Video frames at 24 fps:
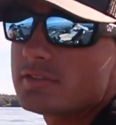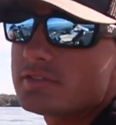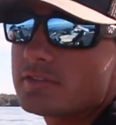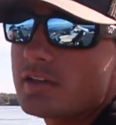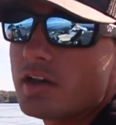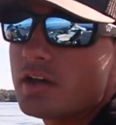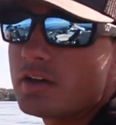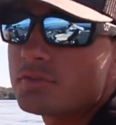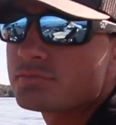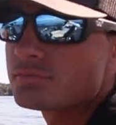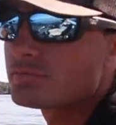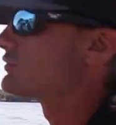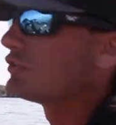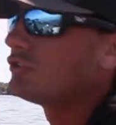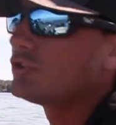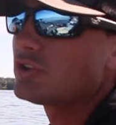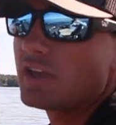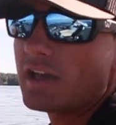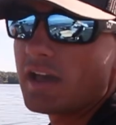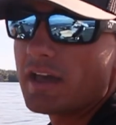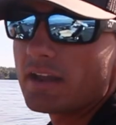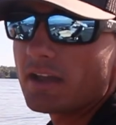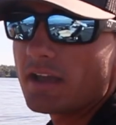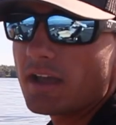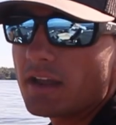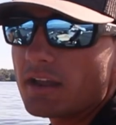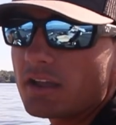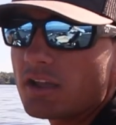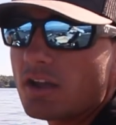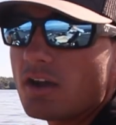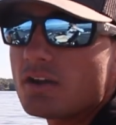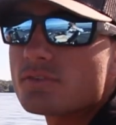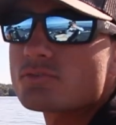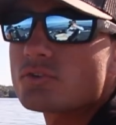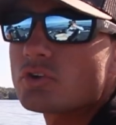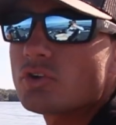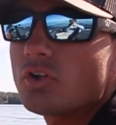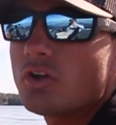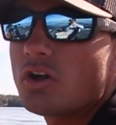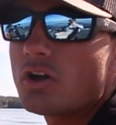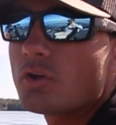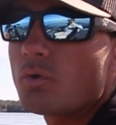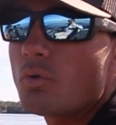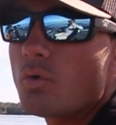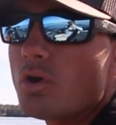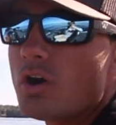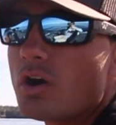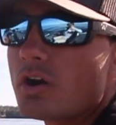tough. So you kinda gotta cover a lot
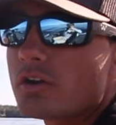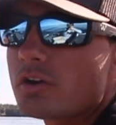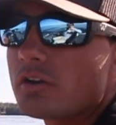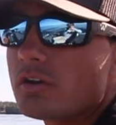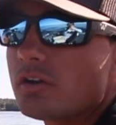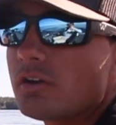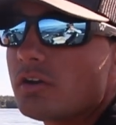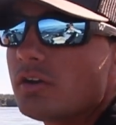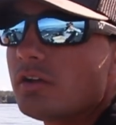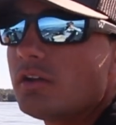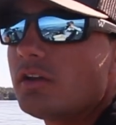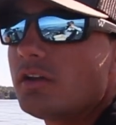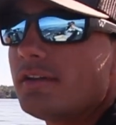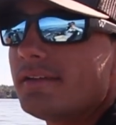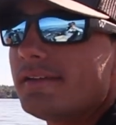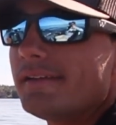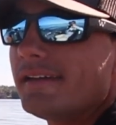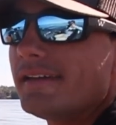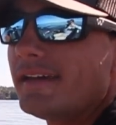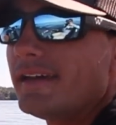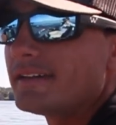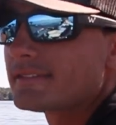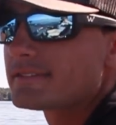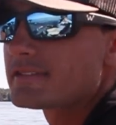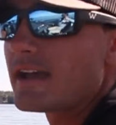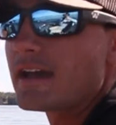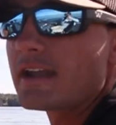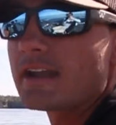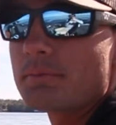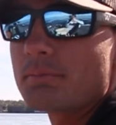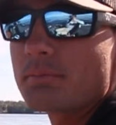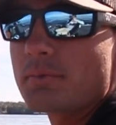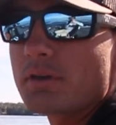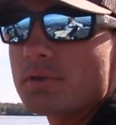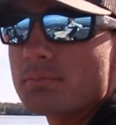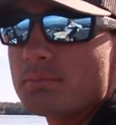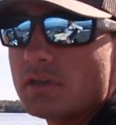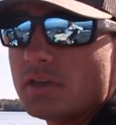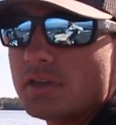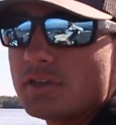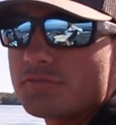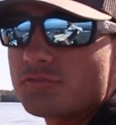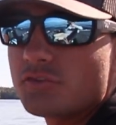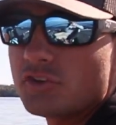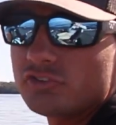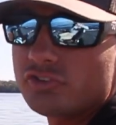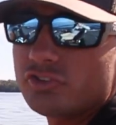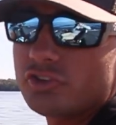of water. It's kind of gonna be a
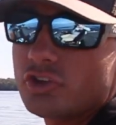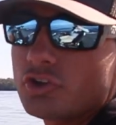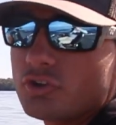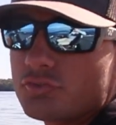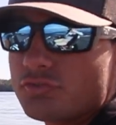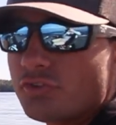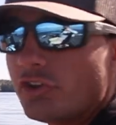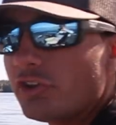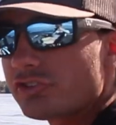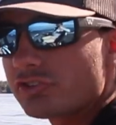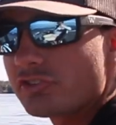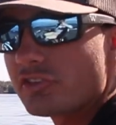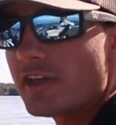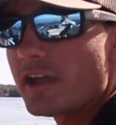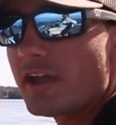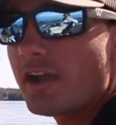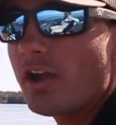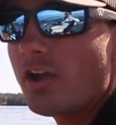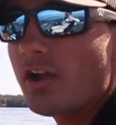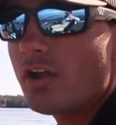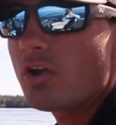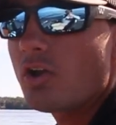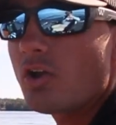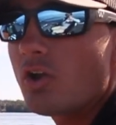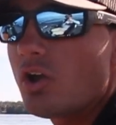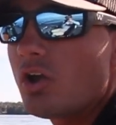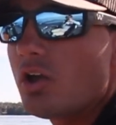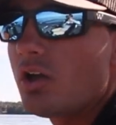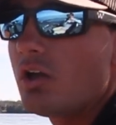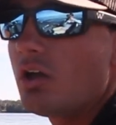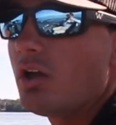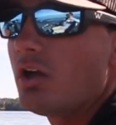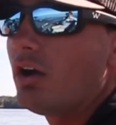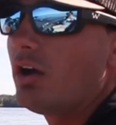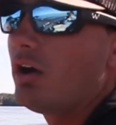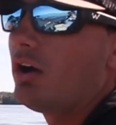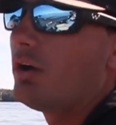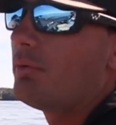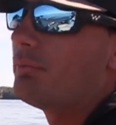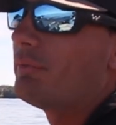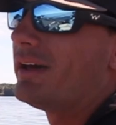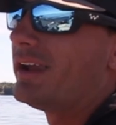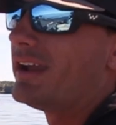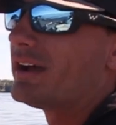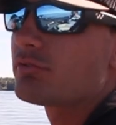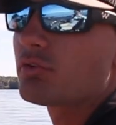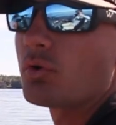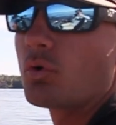fish here, fish there. Um,
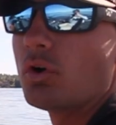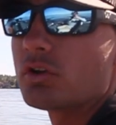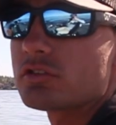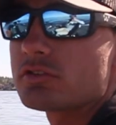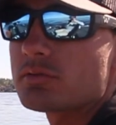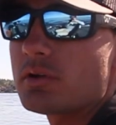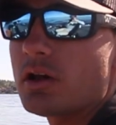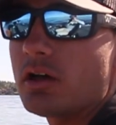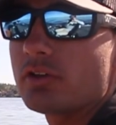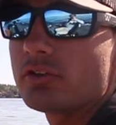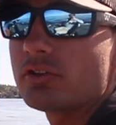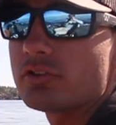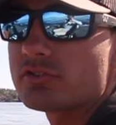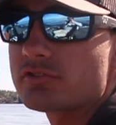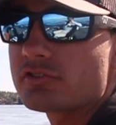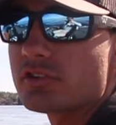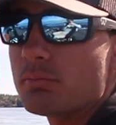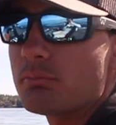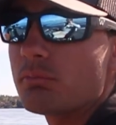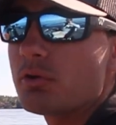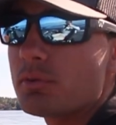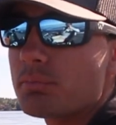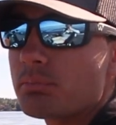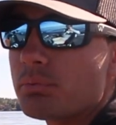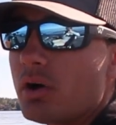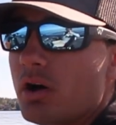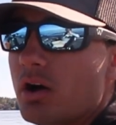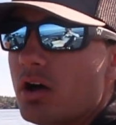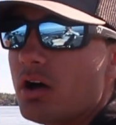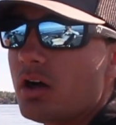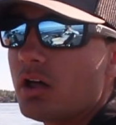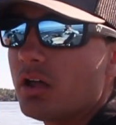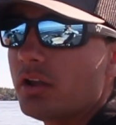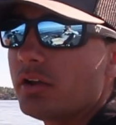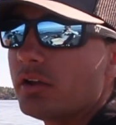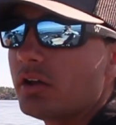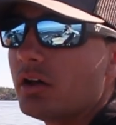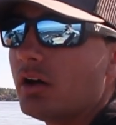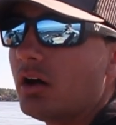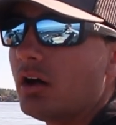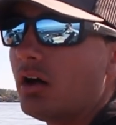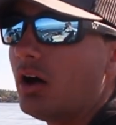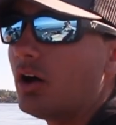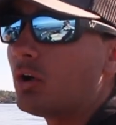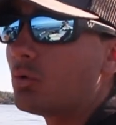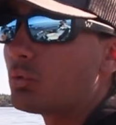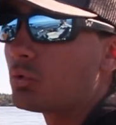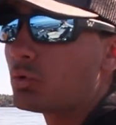and every once in a while, you'll stumble upon
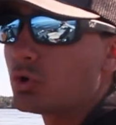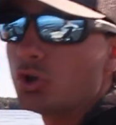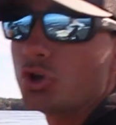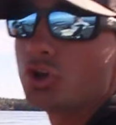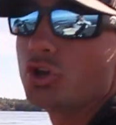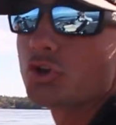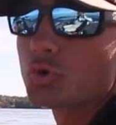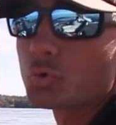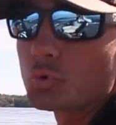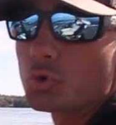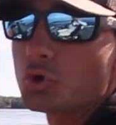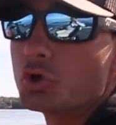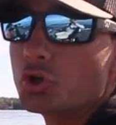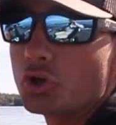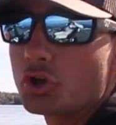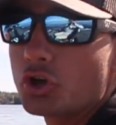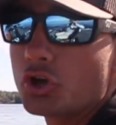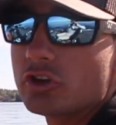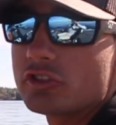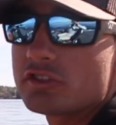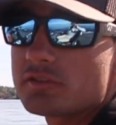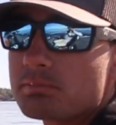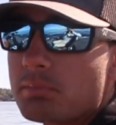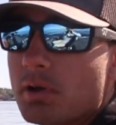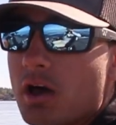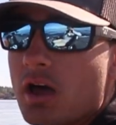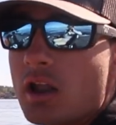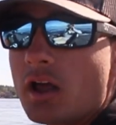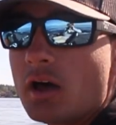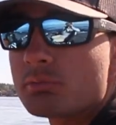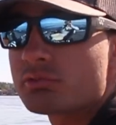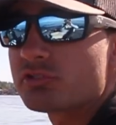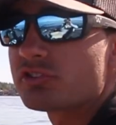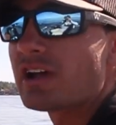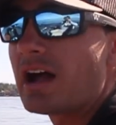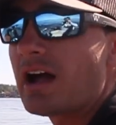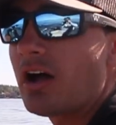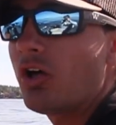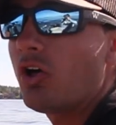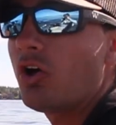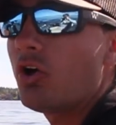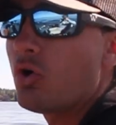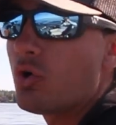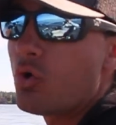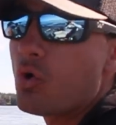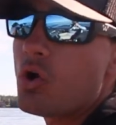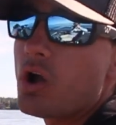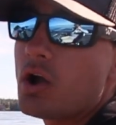a really, really good spot up
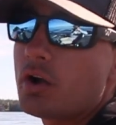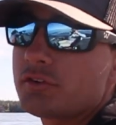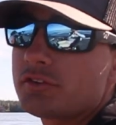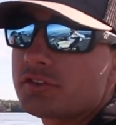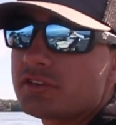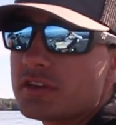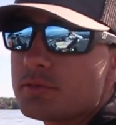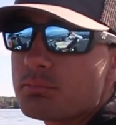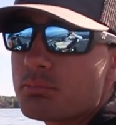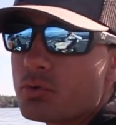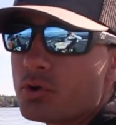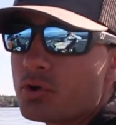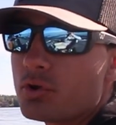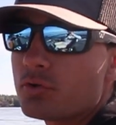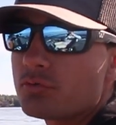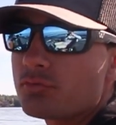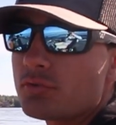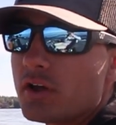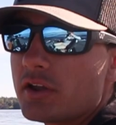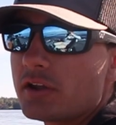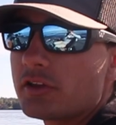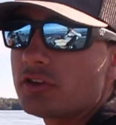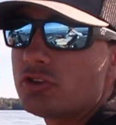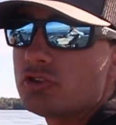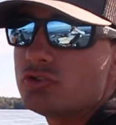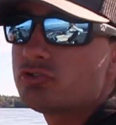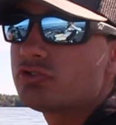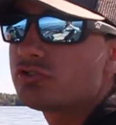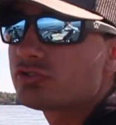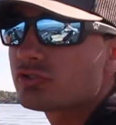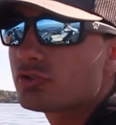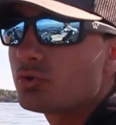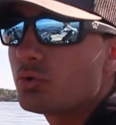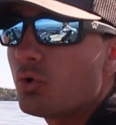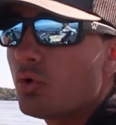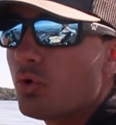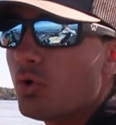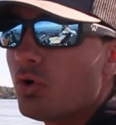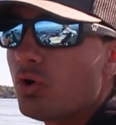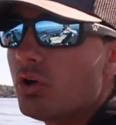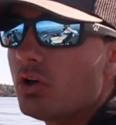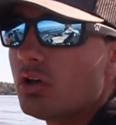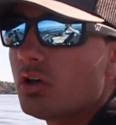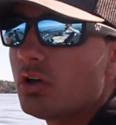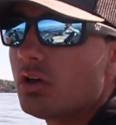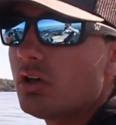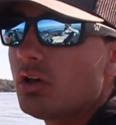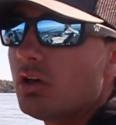shallow or out deep where you'll find a huge school
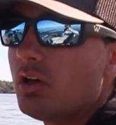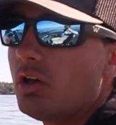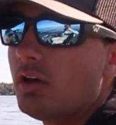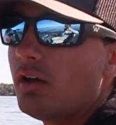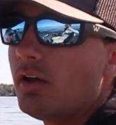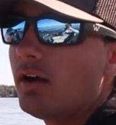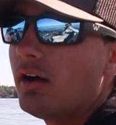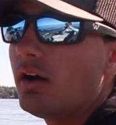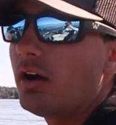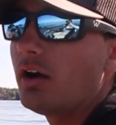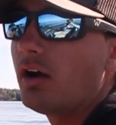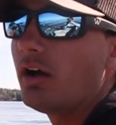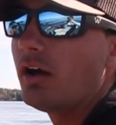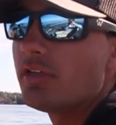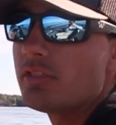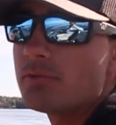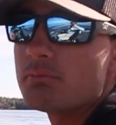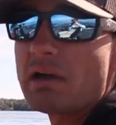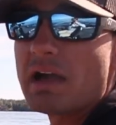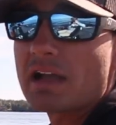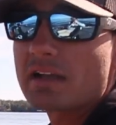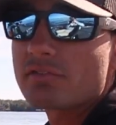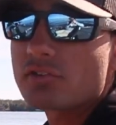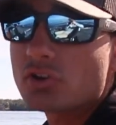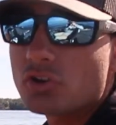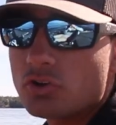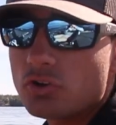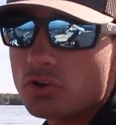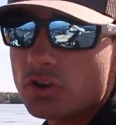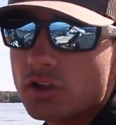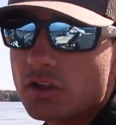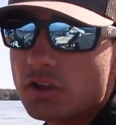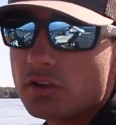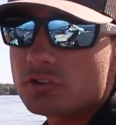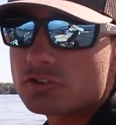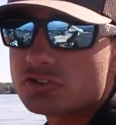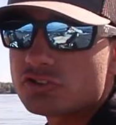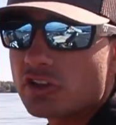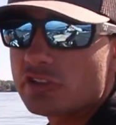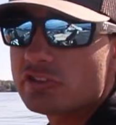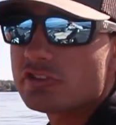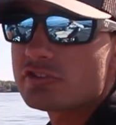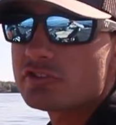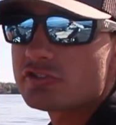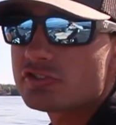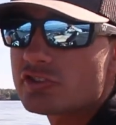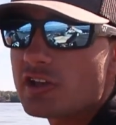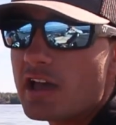uh, in the back of a creek
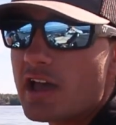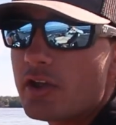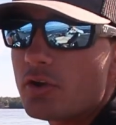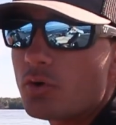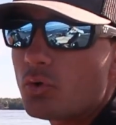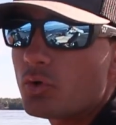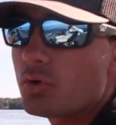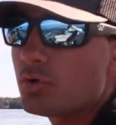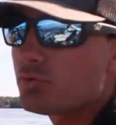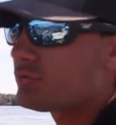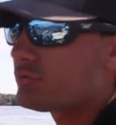chasing shad, or you'll